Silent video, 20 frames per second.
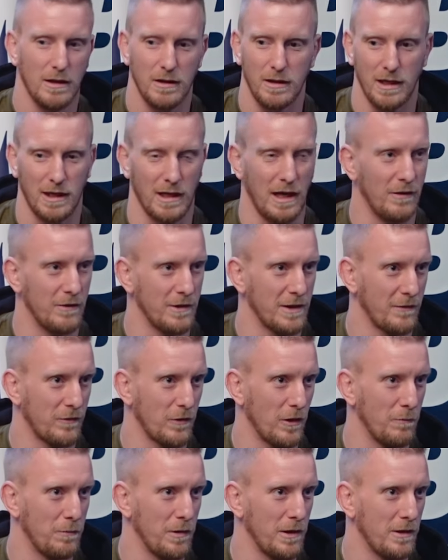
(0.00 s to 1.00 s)
they can have a
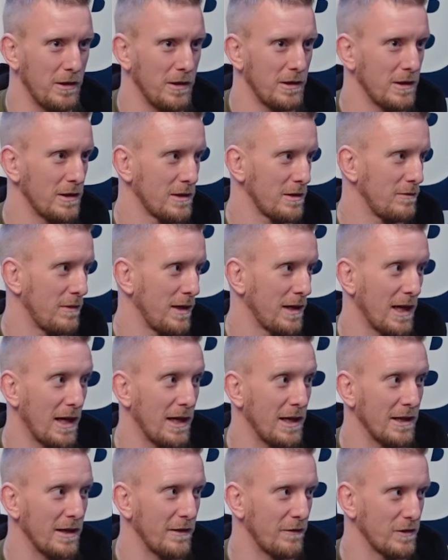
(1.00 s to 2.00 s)
different opinion, it doesn't make
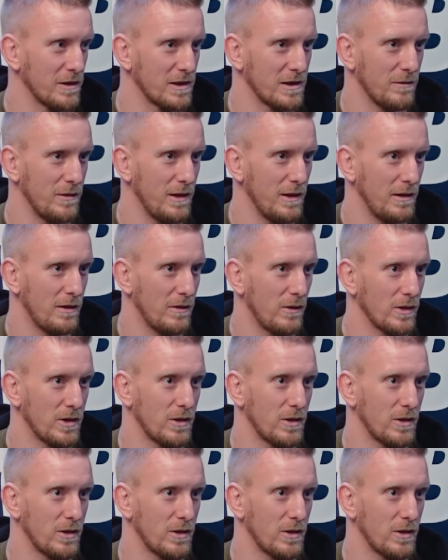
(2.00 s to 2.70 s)
any difference to me.